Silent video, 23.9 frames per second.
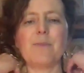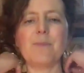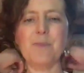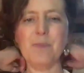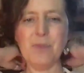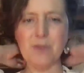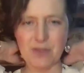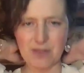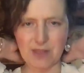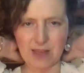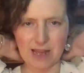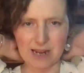
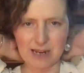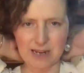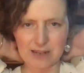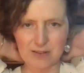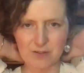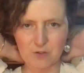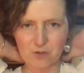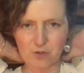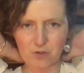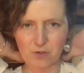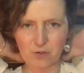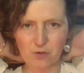There, let's
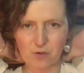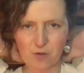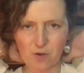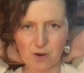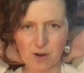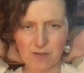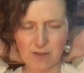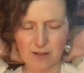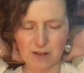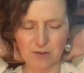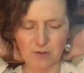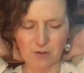just try
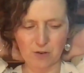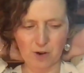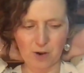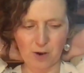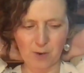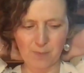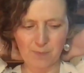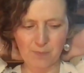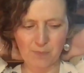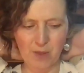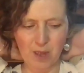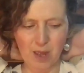that
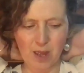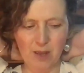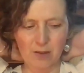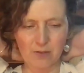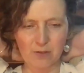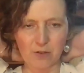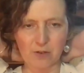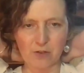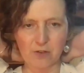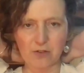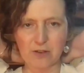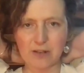on.
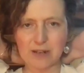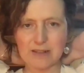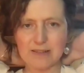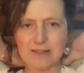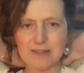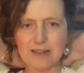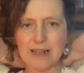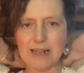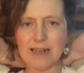So she's going to sit